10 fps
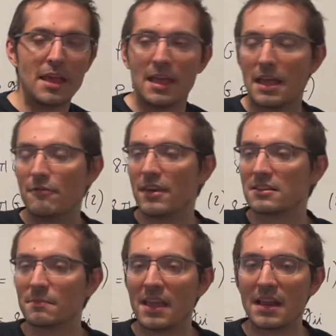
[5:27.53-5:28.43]
If it's
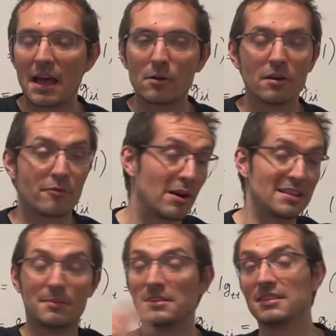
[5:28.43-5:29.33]
made out of
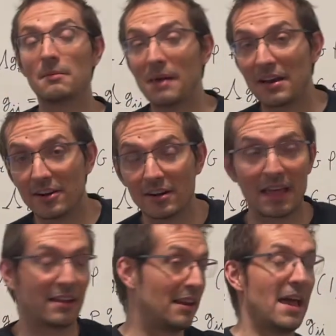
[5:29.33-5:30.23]
relativistic matter,
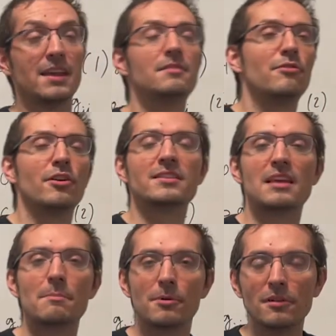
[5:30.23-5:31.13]
like light, for
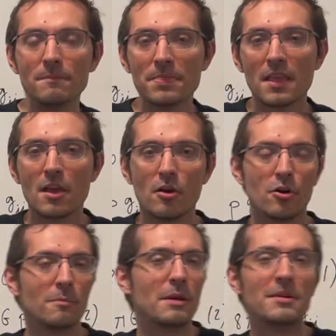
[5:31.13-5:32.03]
example, or
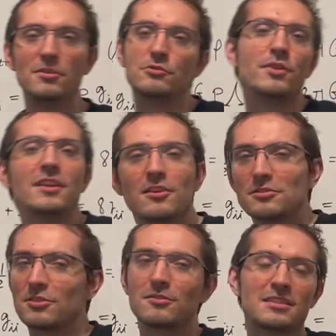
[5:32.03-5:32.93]
maybe neutrinos
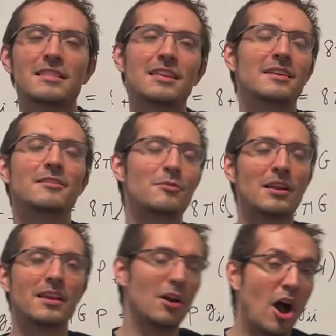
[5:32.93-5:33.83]
or something
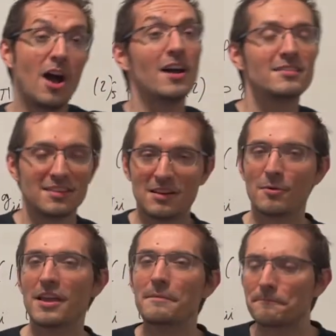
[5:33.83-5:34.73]
really hot in a
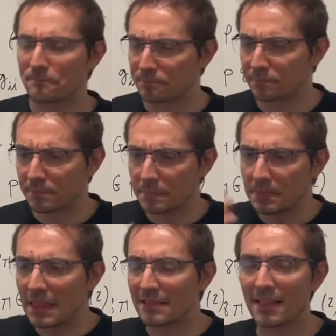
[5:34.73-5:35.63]
way,
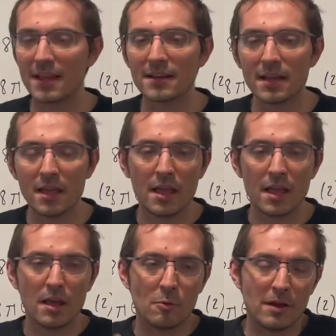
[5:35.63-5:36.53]
then,
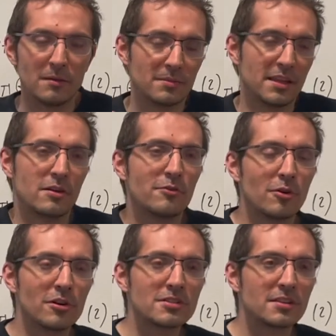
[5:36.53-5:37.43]
well, then of
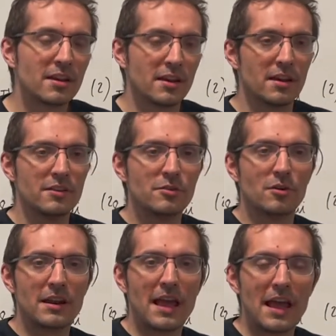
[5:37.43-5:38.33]
course, you're going
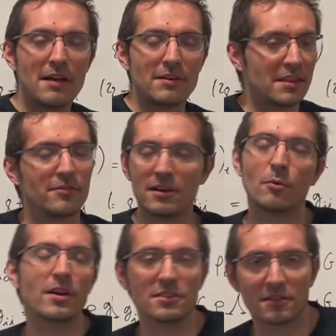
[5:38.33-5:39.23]
to have a different
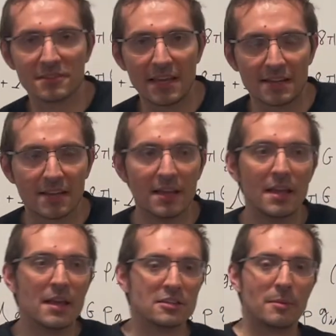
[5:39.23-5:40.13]
equation of state.
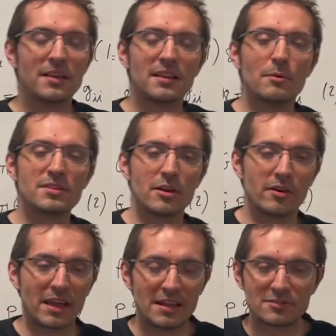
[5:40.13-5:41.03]
So basically we say, okay,
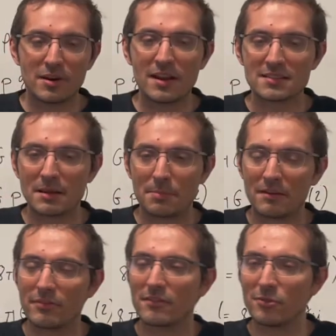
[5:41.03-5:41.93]
let's treat it as a
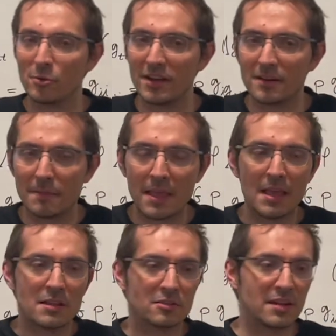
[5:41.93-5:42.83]
perfect fluid.
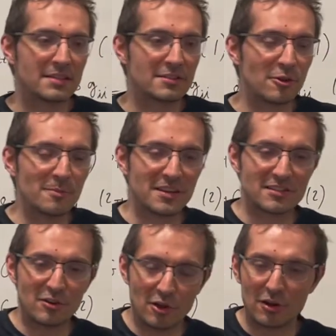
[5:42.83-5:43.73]
So let's assume there's
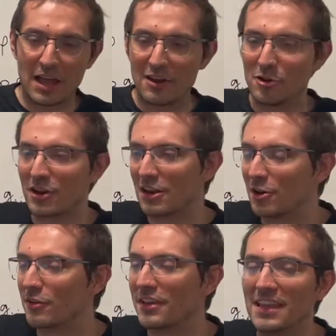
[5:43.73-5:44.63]
not a lot
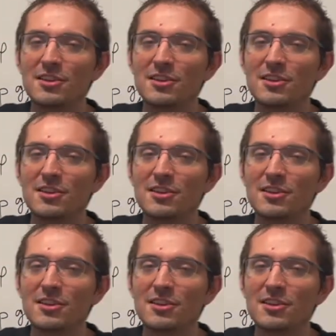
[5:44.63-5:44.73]
of heat